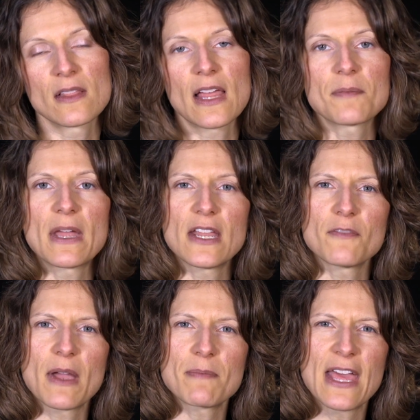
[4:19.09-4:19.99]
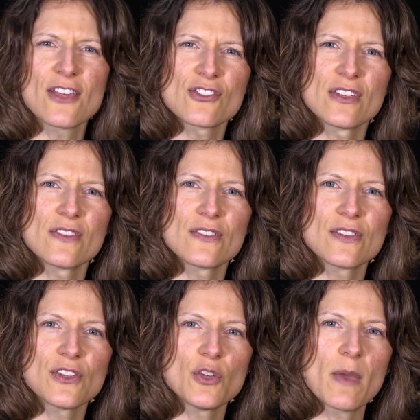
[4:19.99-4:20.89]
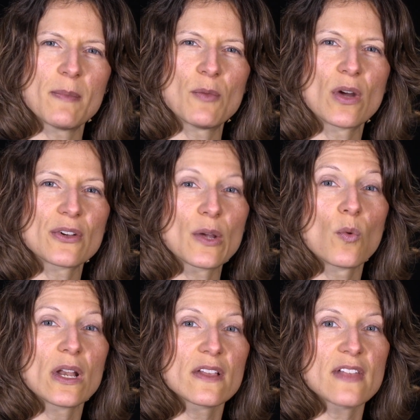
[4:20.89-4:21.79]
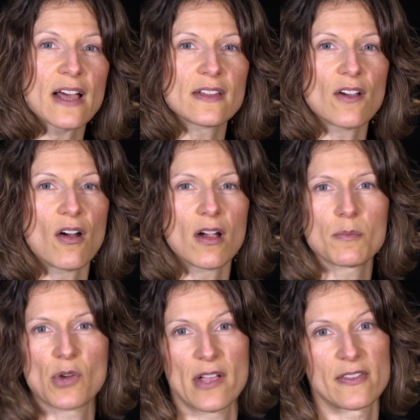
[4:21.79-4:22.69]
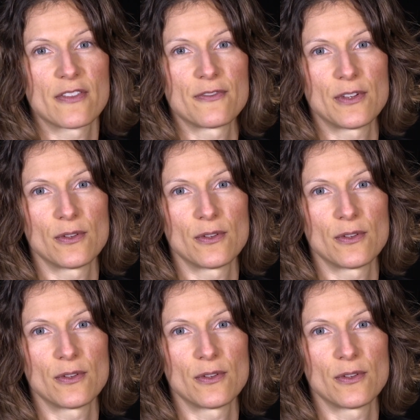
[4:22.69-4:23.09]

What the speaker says: Like many of my patients, you may be wondering, what exactly are processed